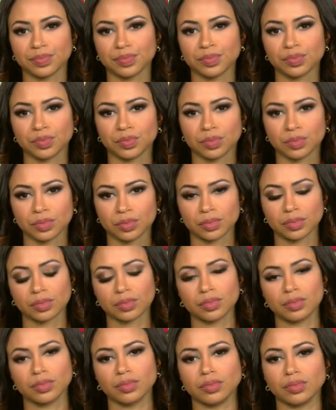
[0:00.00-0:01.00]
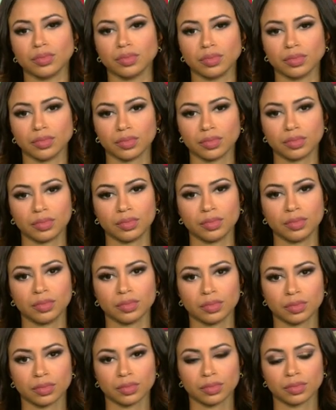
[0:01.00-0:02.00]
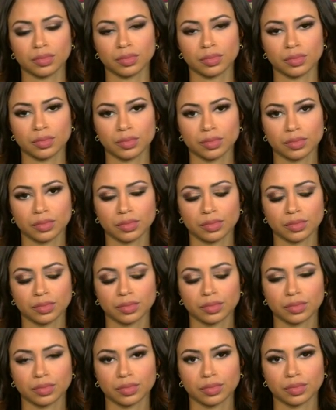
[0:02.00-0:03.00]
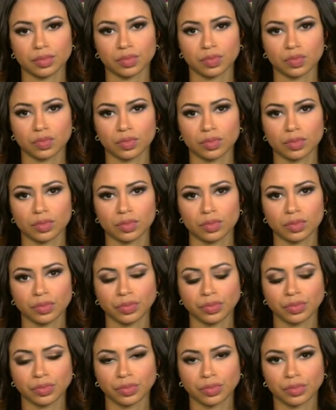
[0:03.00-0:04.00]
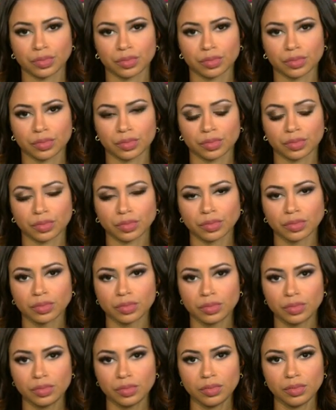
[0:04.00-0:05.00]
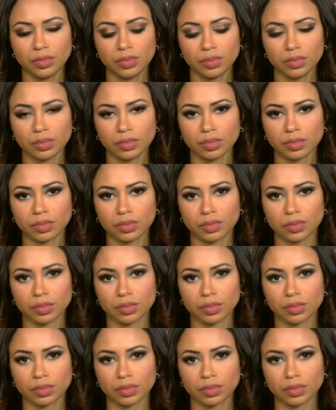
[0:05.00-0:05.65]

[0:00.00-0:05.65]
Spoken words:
(not speaking)